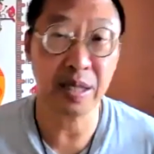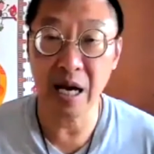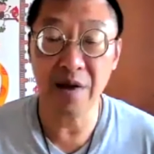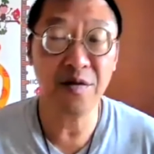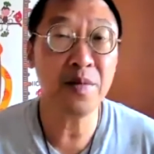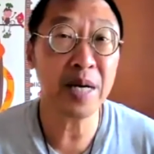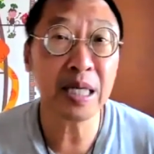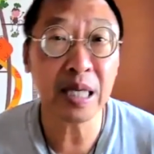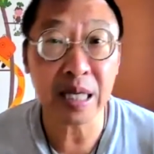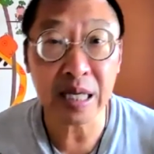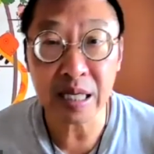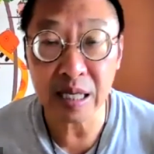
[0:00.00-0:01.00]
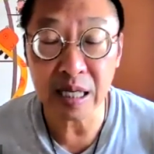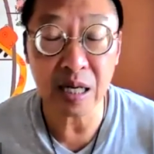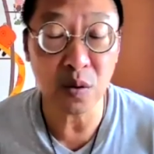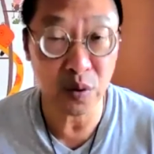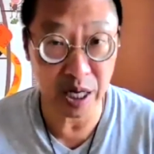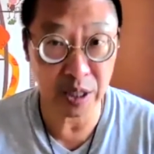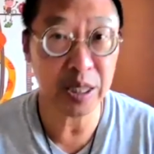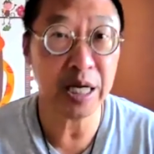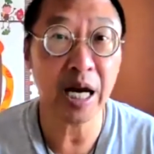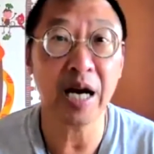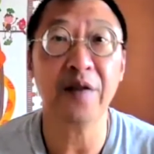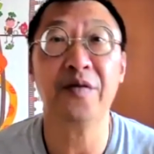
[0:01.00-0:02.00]
Every monthly, we actually
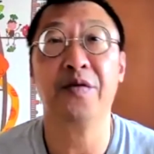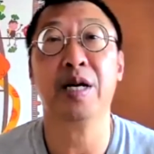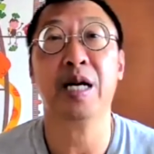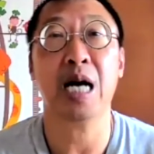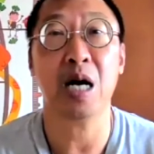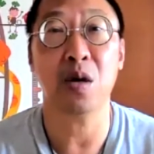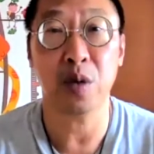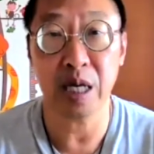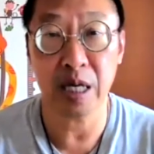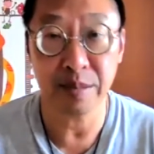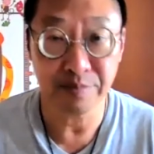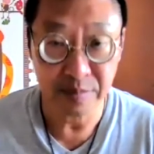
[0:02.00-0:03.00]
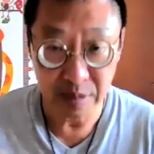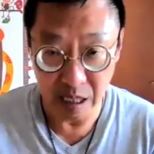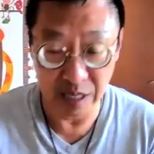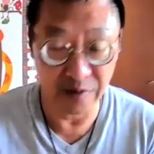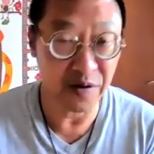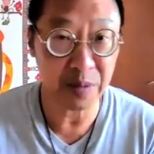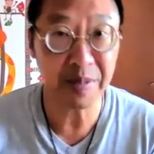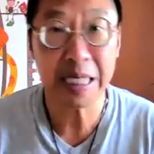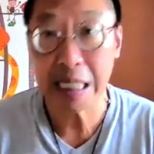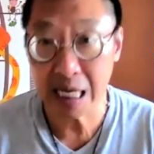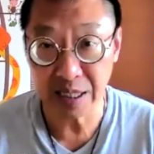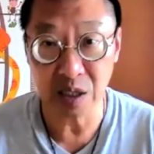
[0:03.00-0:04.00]
have our investment
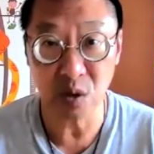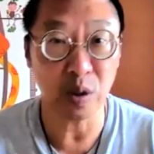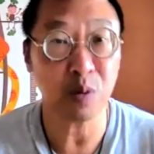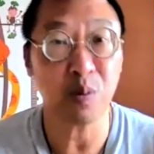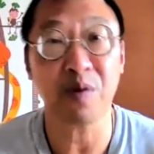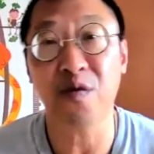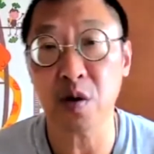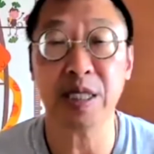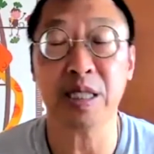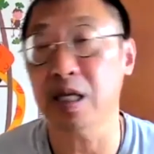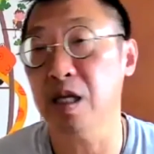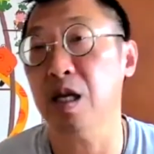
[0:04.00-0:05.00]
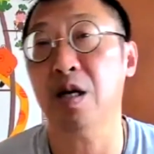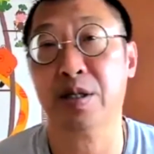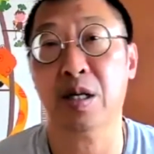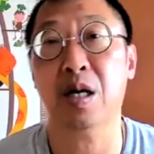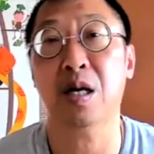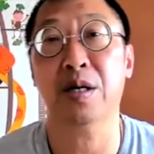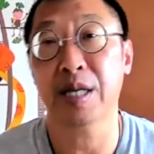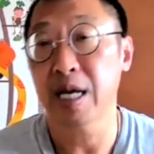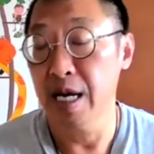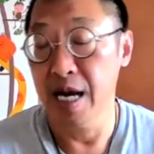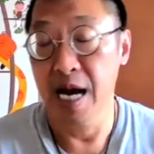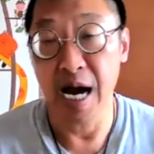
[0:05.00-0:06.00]
classes, which we focus a lot on
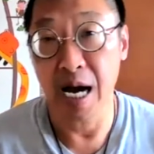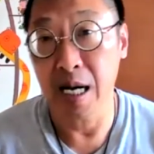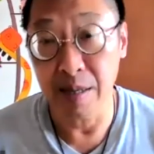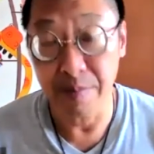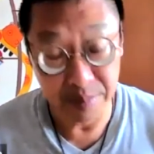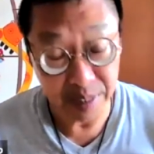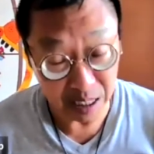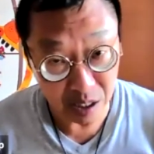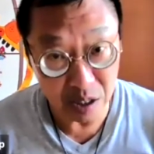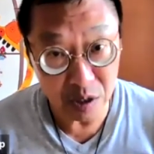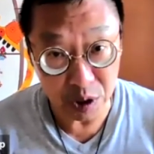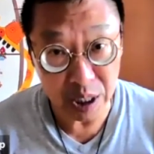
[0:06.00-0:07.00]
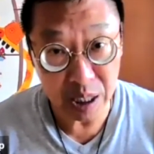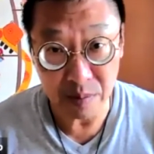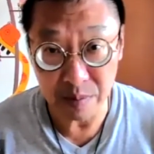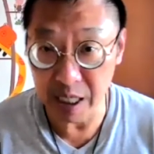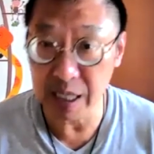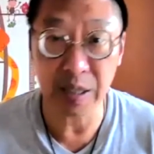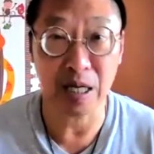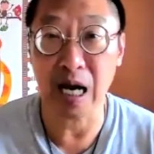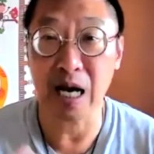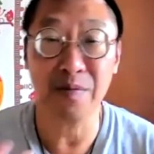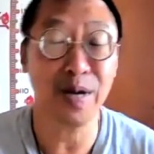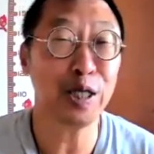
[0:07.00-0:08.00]
technology, because I
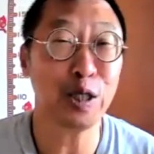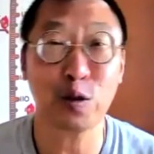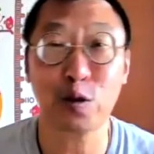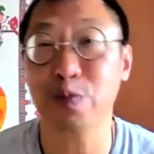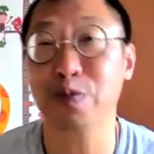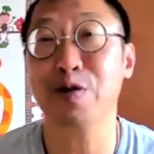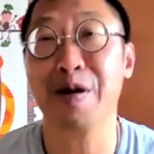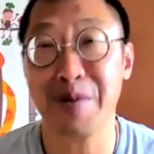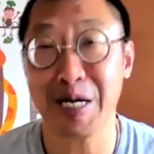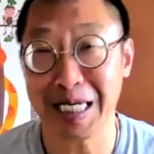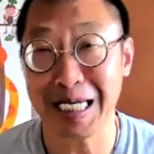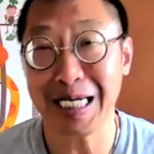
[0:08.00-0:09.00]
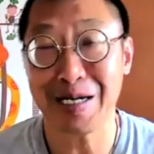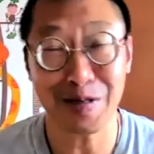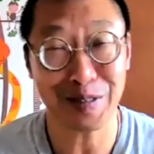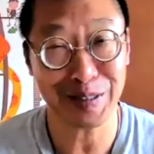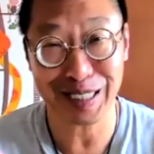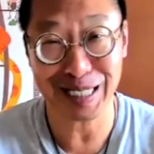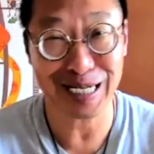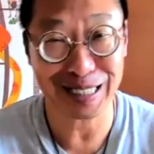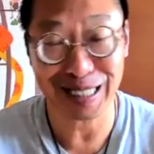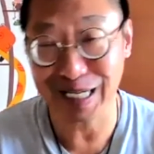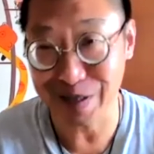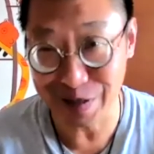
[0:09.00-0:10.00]
managed to triple my money on
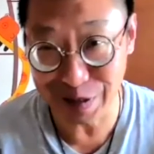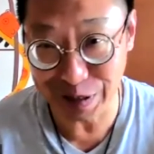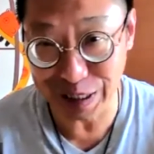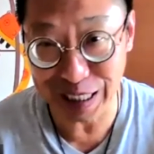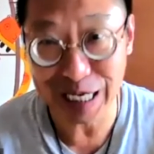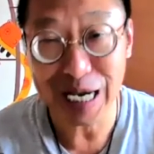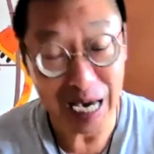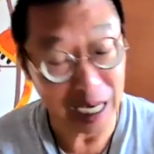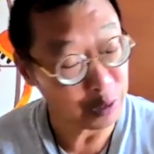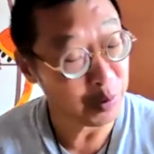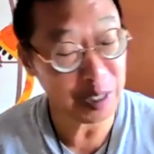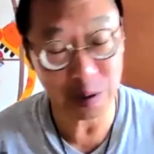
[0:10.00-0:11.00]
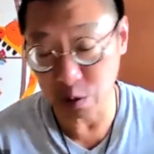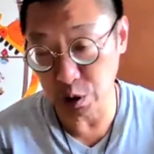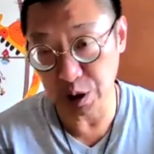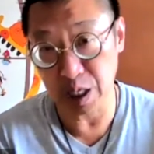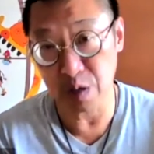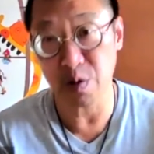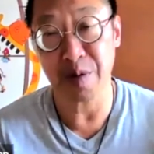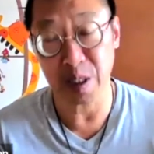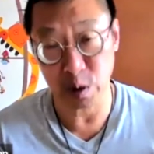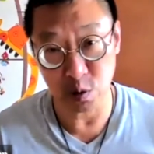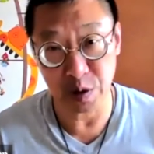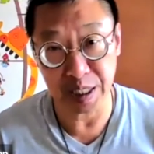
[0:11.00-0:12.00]
technology, as well as to share with my
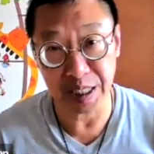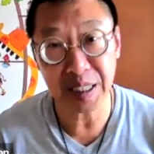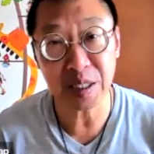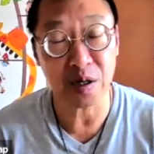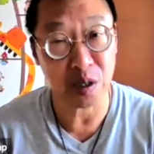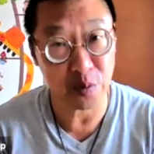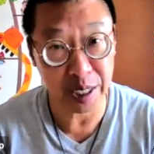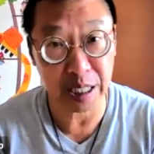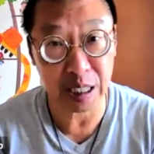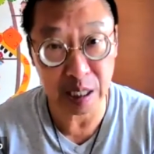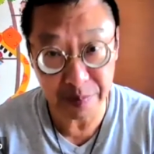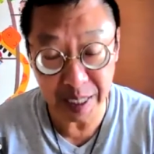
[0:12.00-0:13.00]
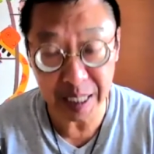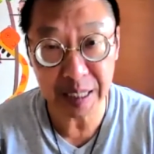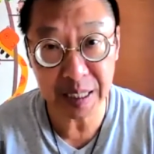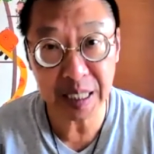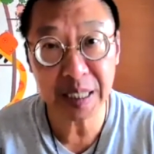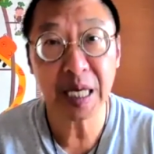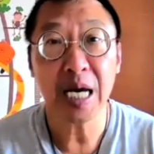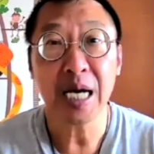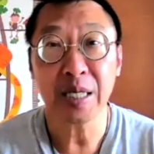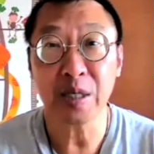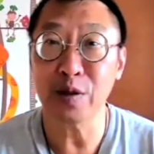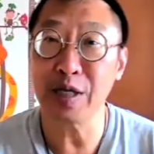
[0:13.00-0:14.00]
students on a regular basis.
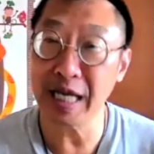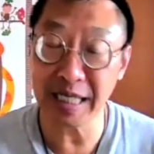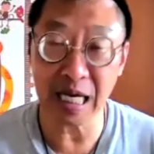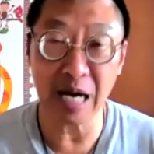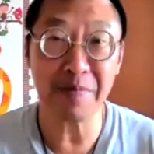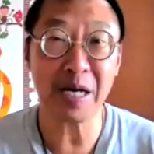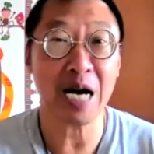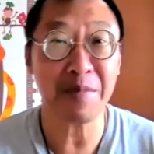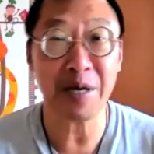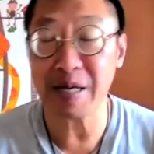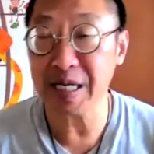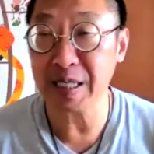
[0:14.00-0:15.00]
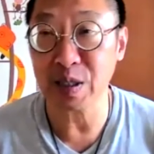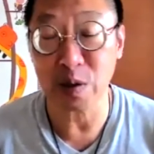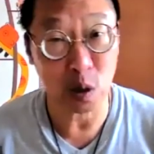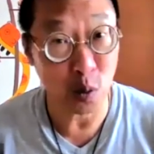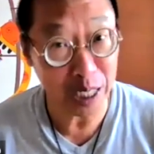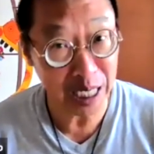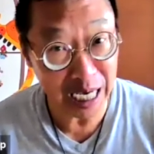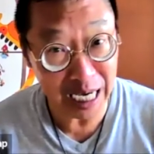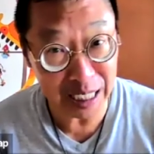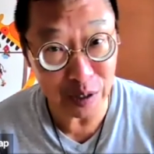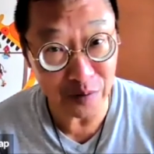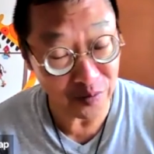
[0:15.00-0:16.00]
So the next upcoming class on the 28th
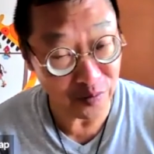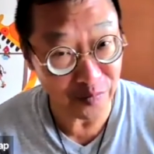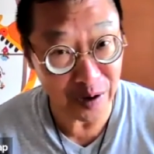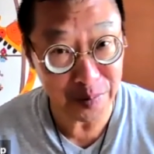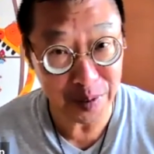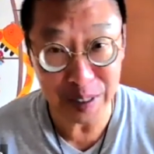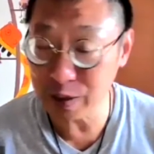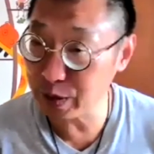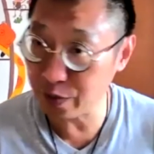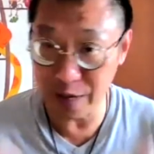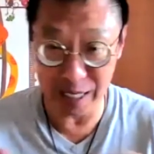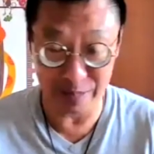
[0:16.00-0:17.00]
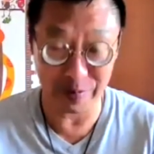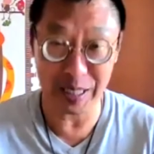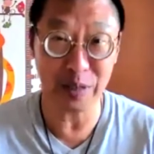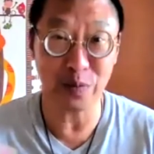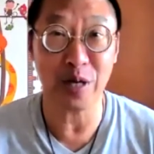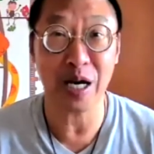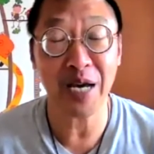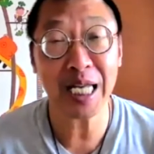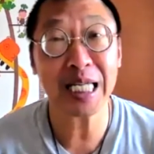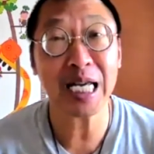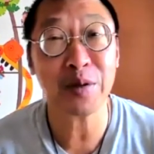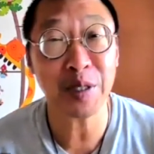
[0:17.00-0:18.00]
of November, it's great because we have
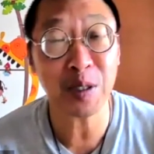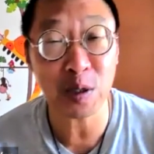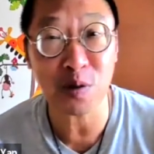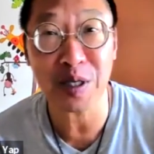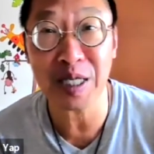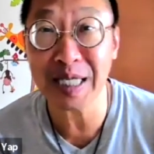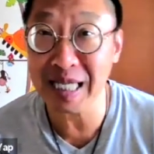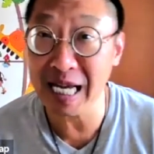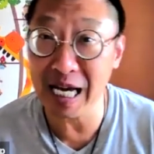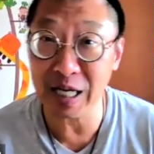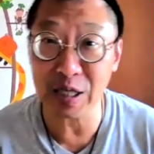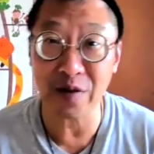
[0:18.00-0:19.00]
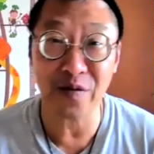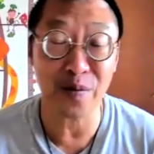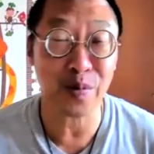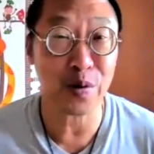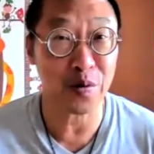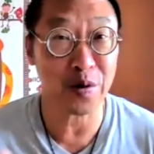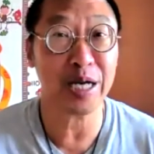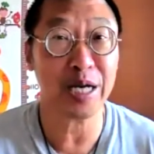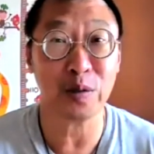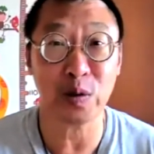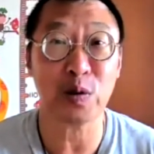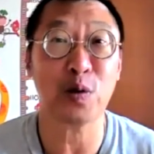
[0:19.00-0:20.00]
8,000 students in Asia, from Korea to
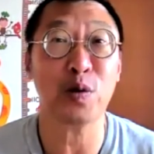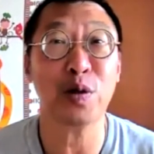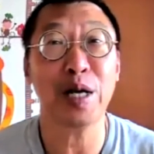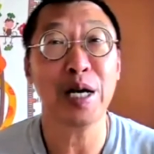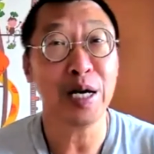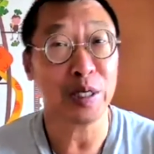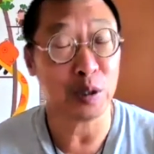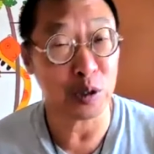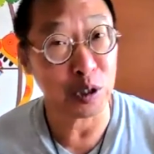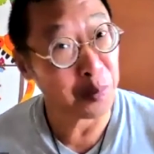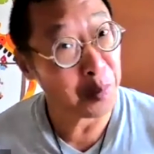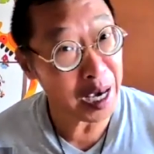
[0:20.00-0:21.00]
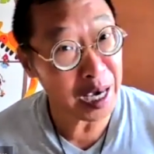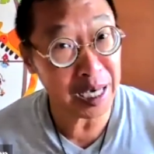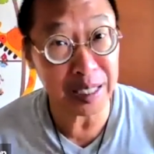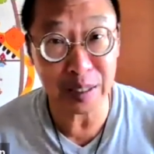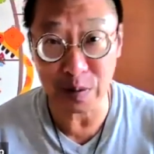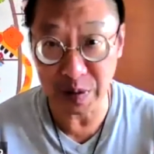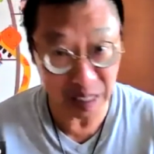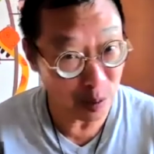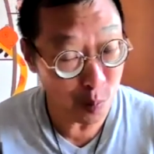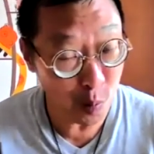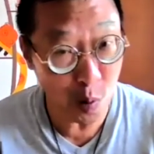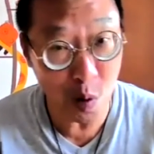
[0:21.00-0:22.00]
Seoul to Japan to
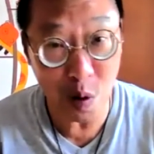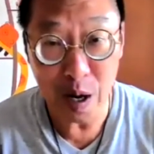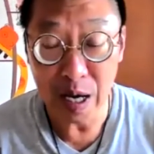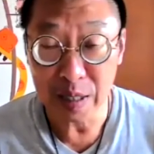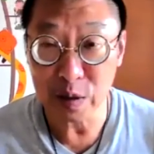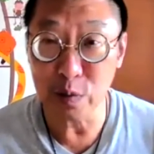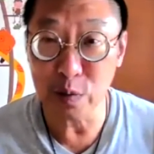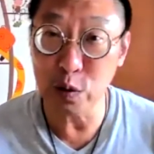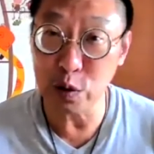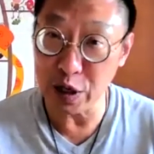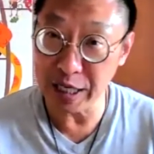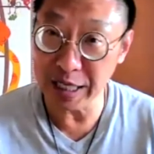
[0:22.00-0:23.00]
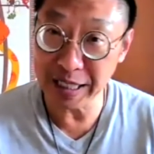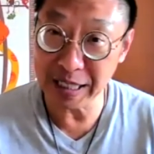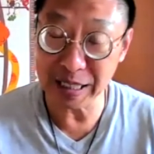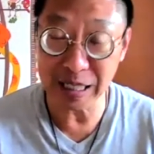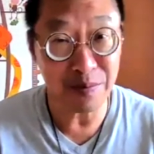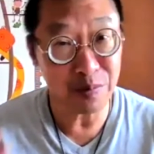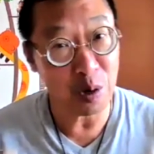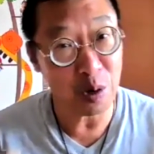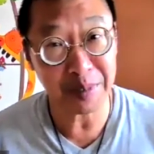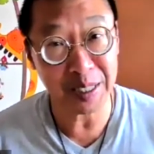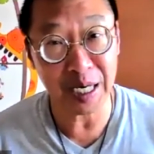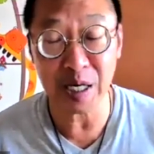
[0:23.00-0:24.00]
Singapore. So do join us, come to our
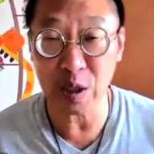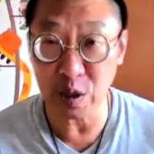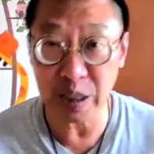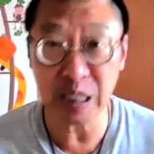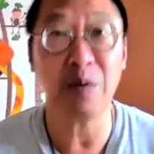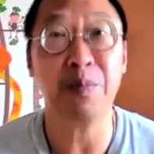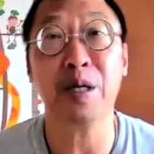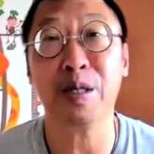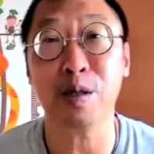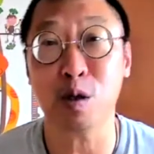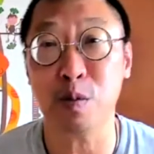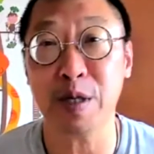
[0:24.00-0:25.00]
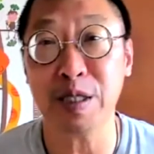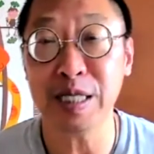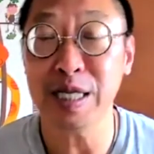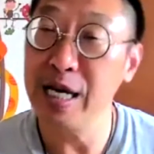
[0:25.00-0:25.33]
website, GCP Global,